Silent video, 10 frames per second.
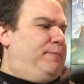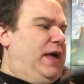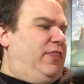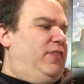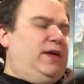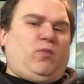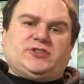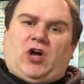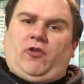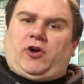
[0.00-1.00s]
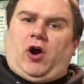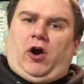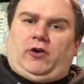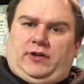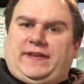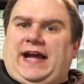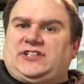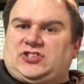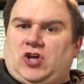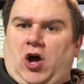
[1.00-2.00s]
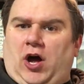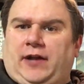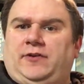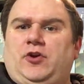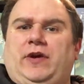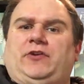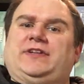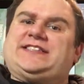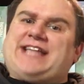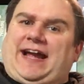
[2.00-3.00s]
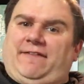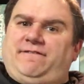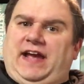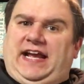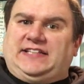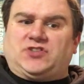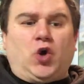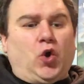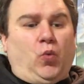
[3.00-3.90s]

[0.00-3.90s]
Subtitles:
And then once all the deck is gone, you enter the second phase,